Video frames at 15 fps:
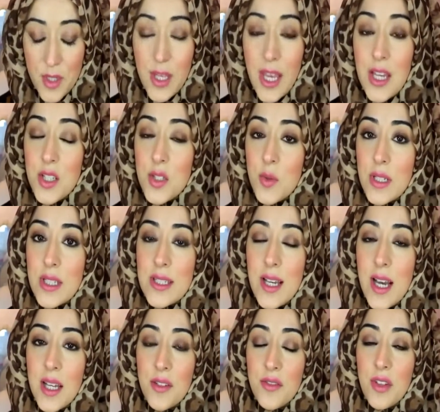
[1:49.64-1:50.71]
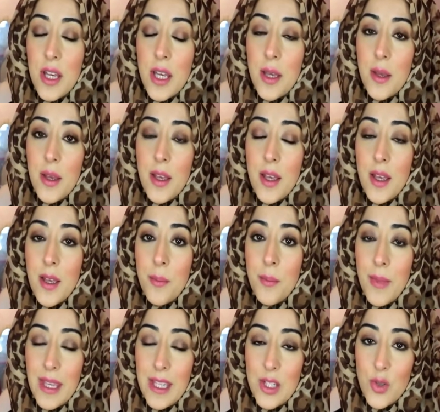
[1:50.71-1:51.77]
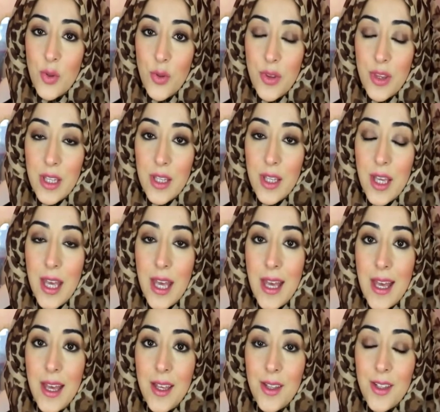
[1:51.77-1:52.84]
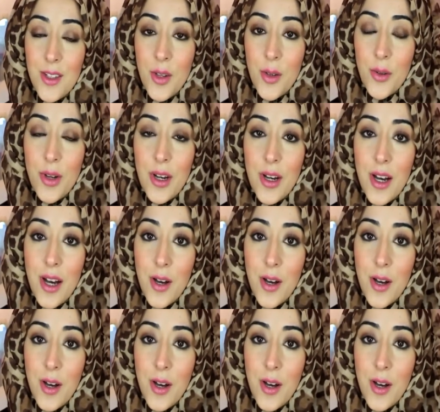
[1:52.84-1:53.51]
So yeah, I just wanted to kind of make sure that, you know,